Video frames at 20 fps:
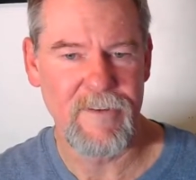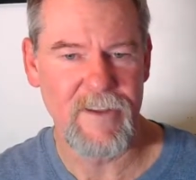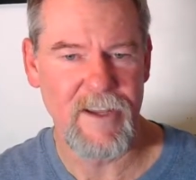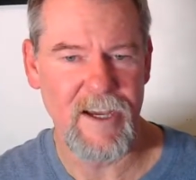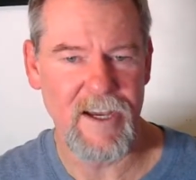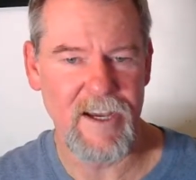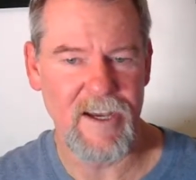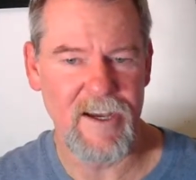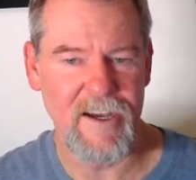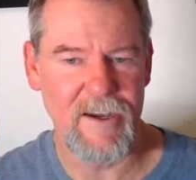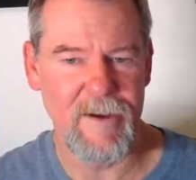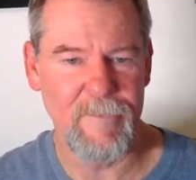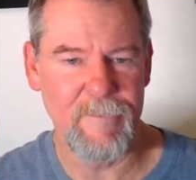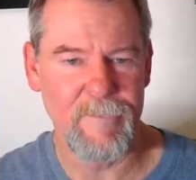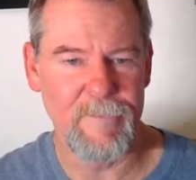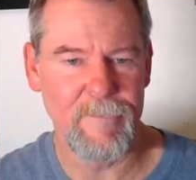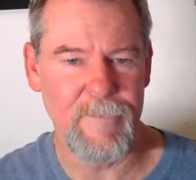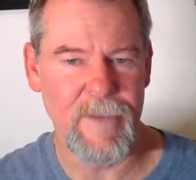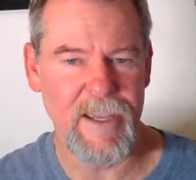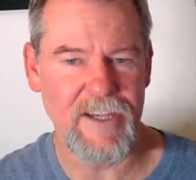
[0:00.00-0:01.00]

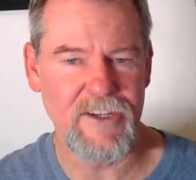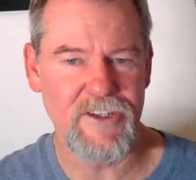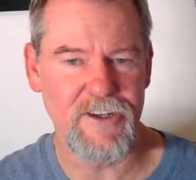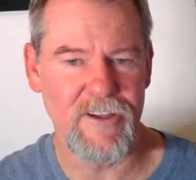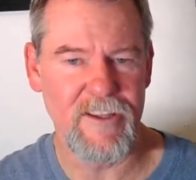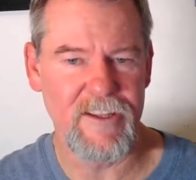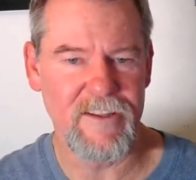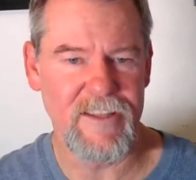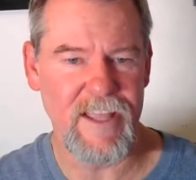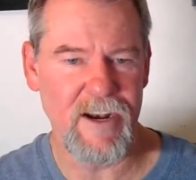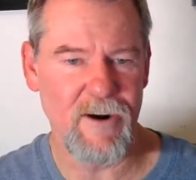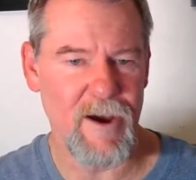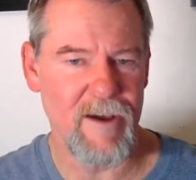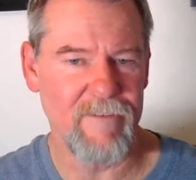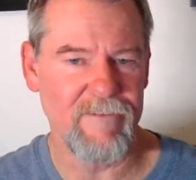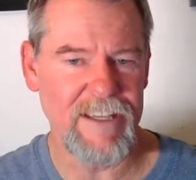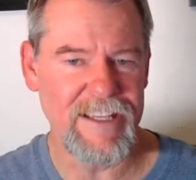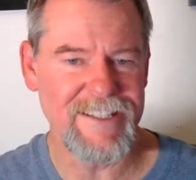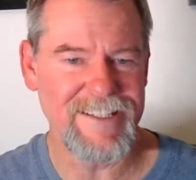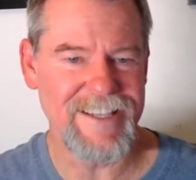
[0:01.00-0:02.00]
make sure that they don't have
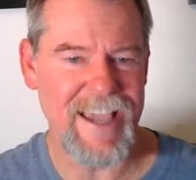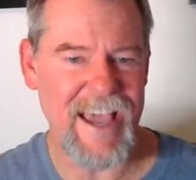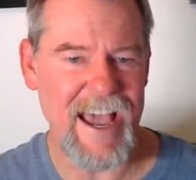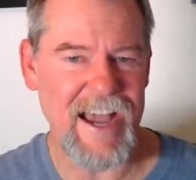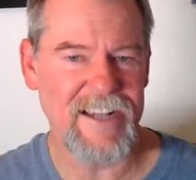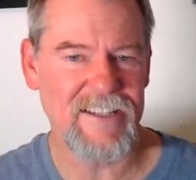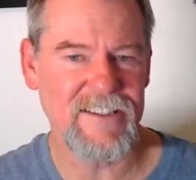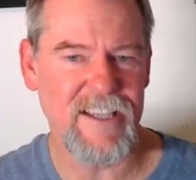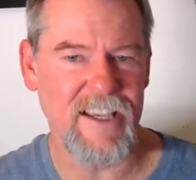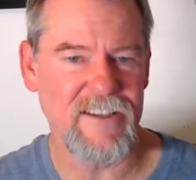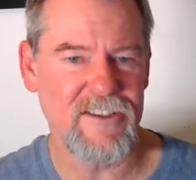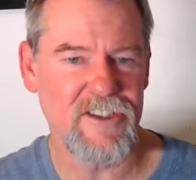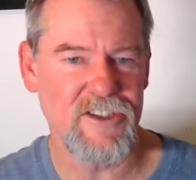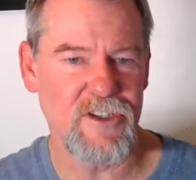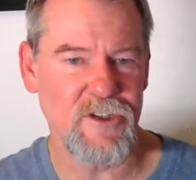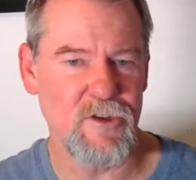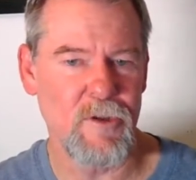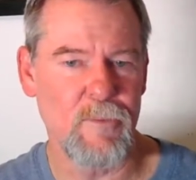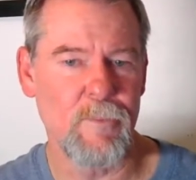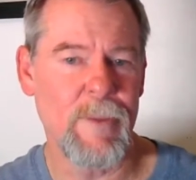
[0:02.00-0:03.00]
easy access
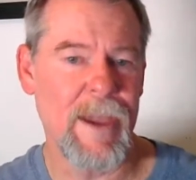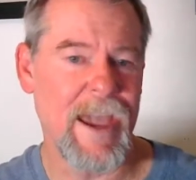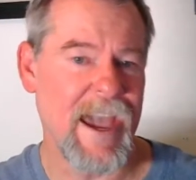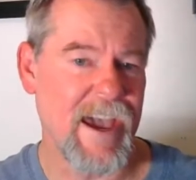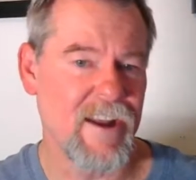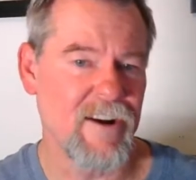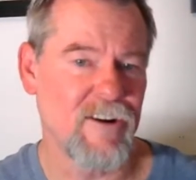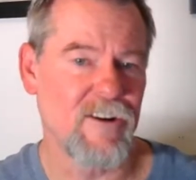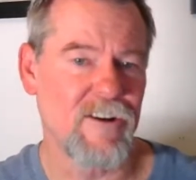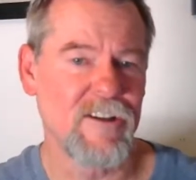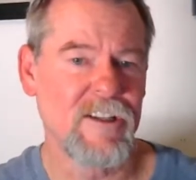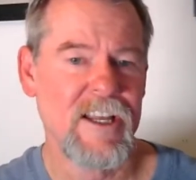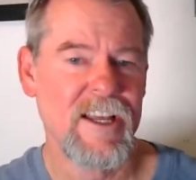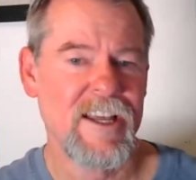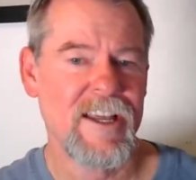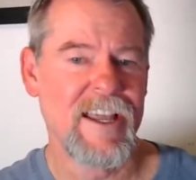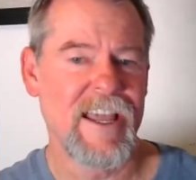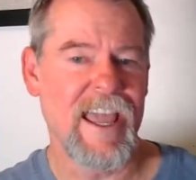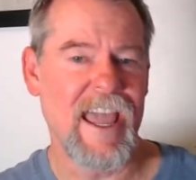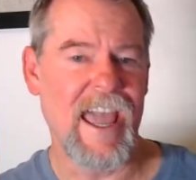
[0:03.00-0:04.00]
to the panel,
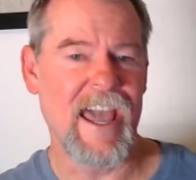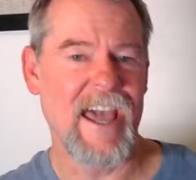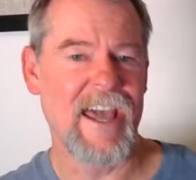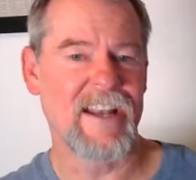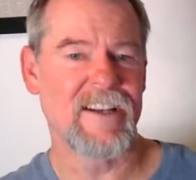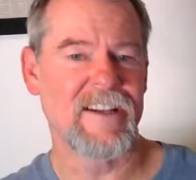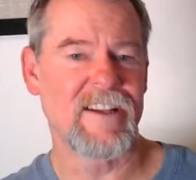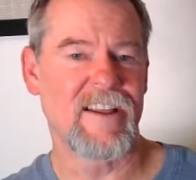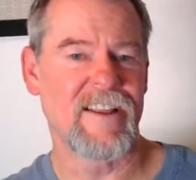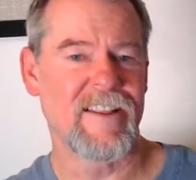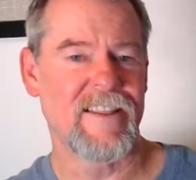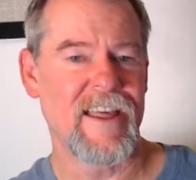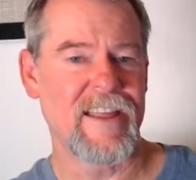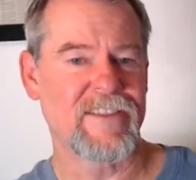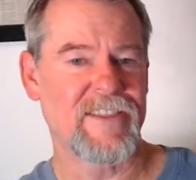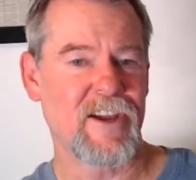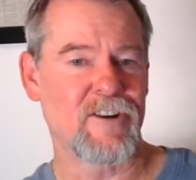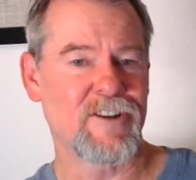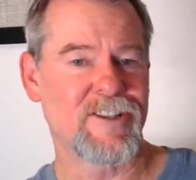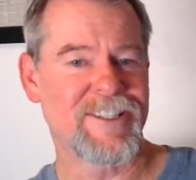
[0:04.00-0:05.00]
and that
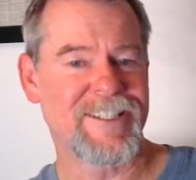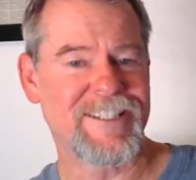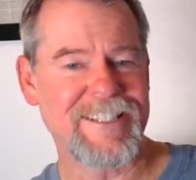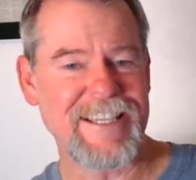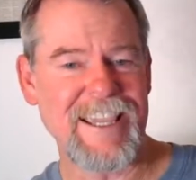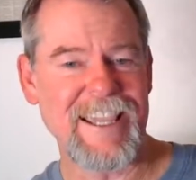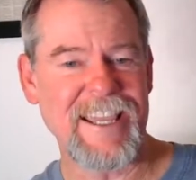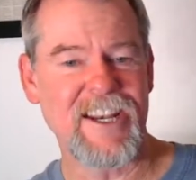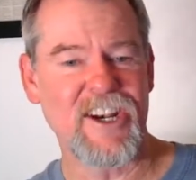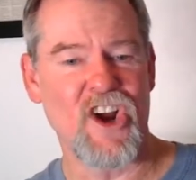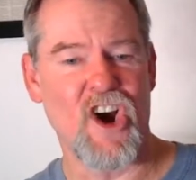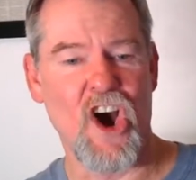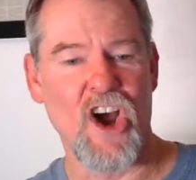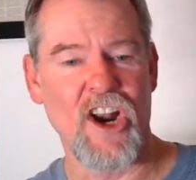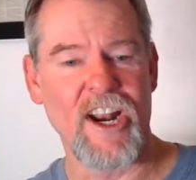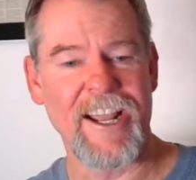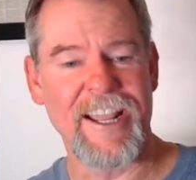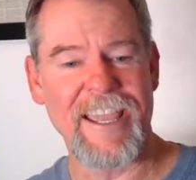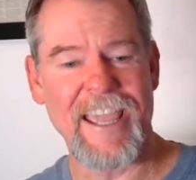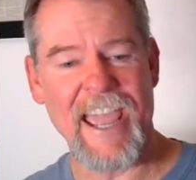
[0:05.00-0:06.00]
they're seen on
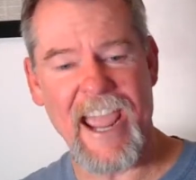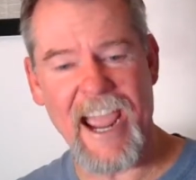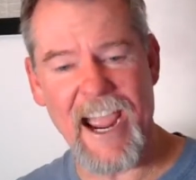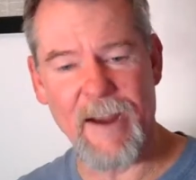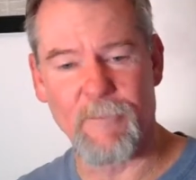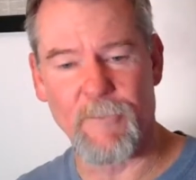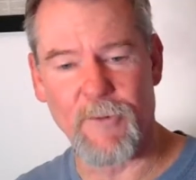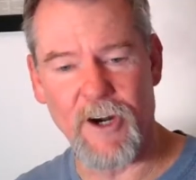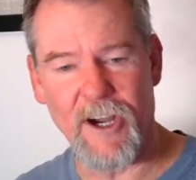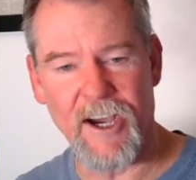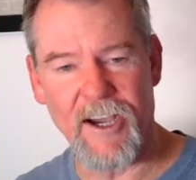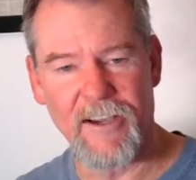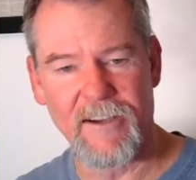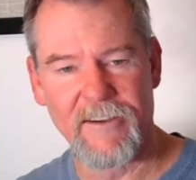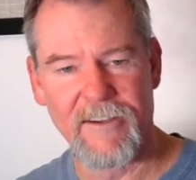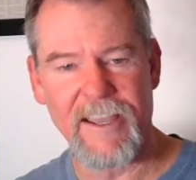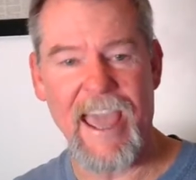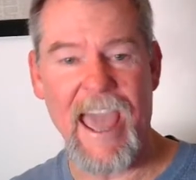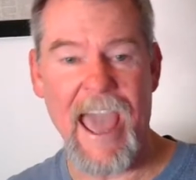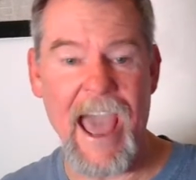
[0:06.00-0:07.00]
a camera
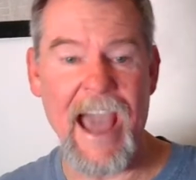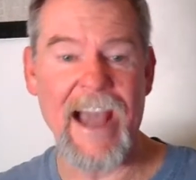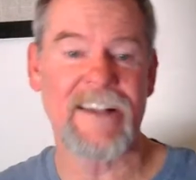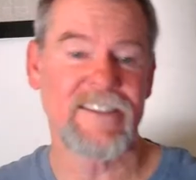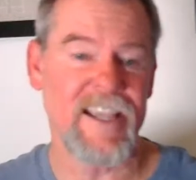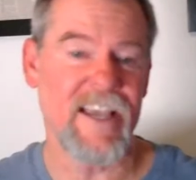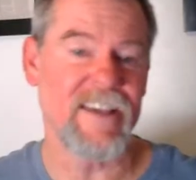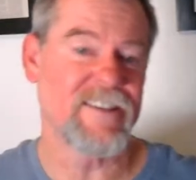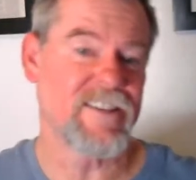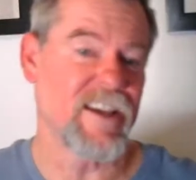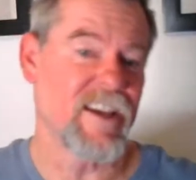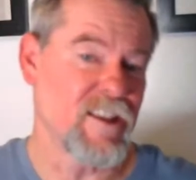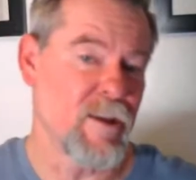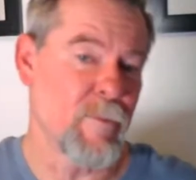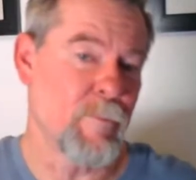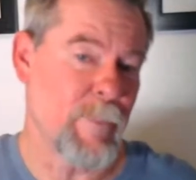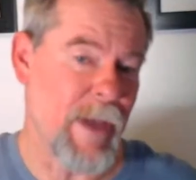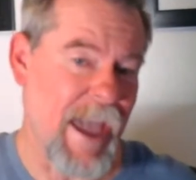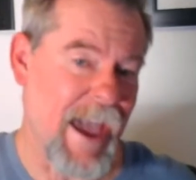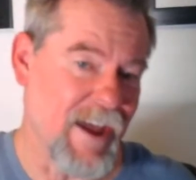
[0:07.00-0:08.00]
accessing the
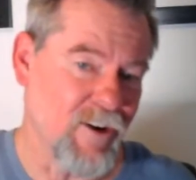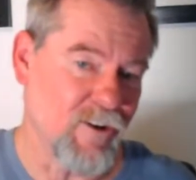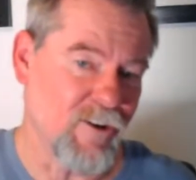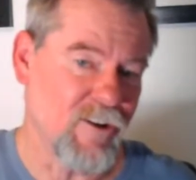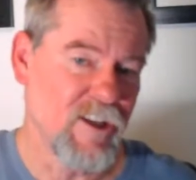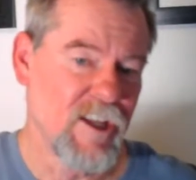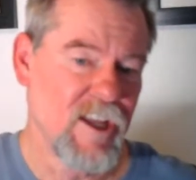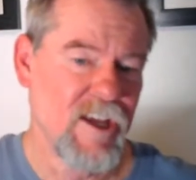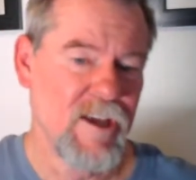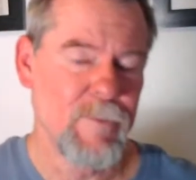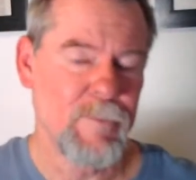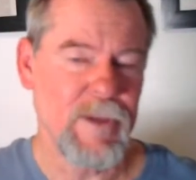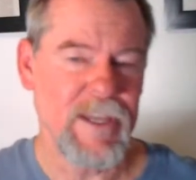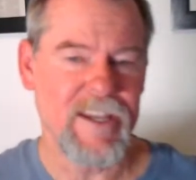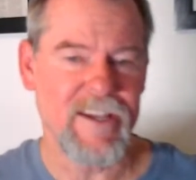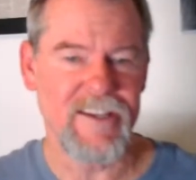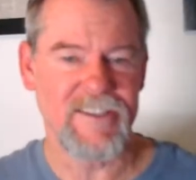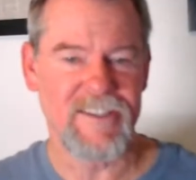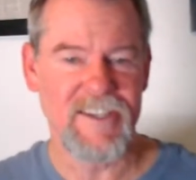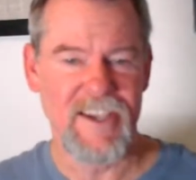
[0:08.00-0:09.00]
panel,
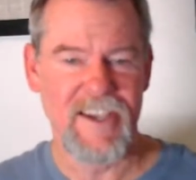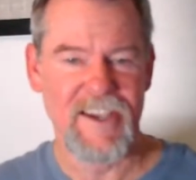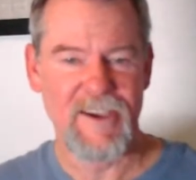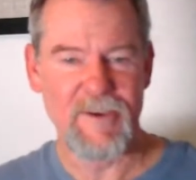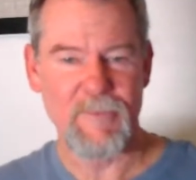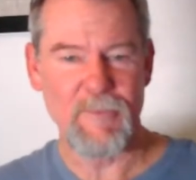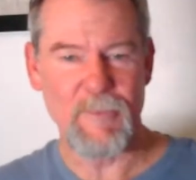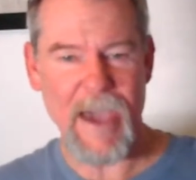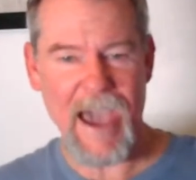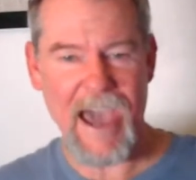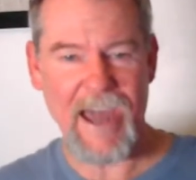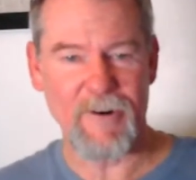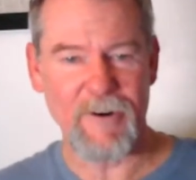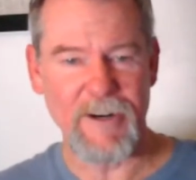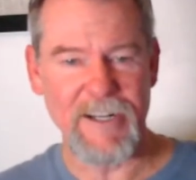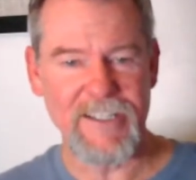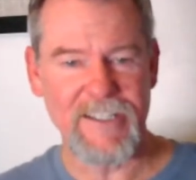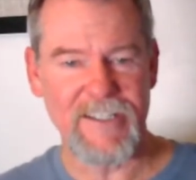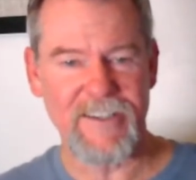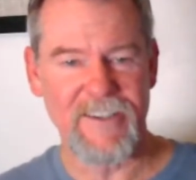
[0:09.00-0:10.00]
because
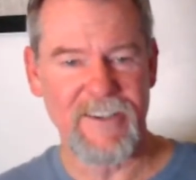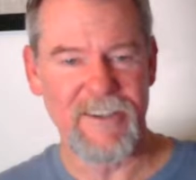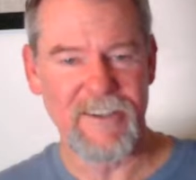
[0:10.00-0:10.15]
batteries,